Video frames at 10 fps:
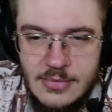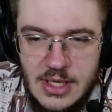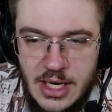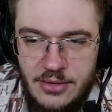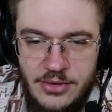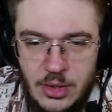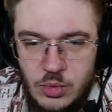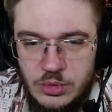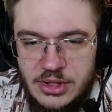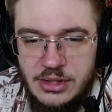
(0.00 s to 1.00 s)
and they
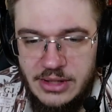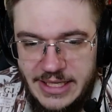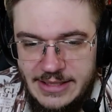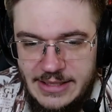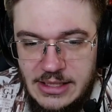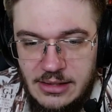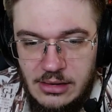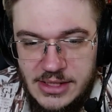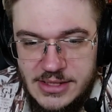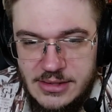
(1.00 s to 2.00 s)
will gladly kill
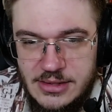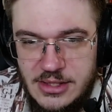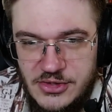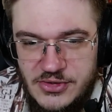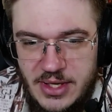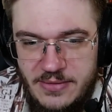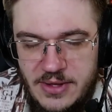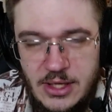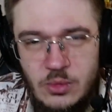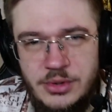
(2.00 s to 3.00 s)
us because they
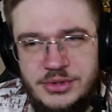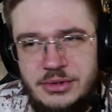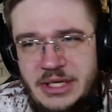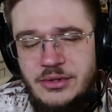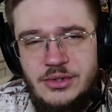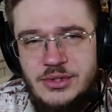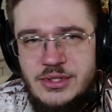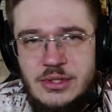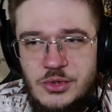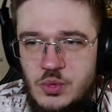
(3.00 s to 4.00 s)
think we're traitors
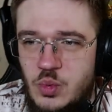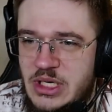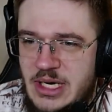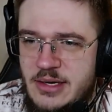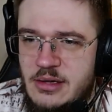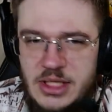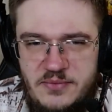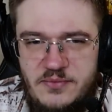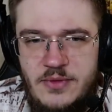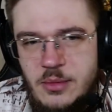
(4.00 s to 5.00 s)
because we kind of
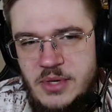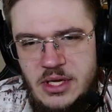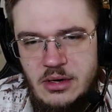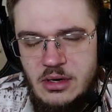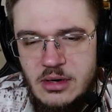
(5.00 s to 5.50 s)
left them here.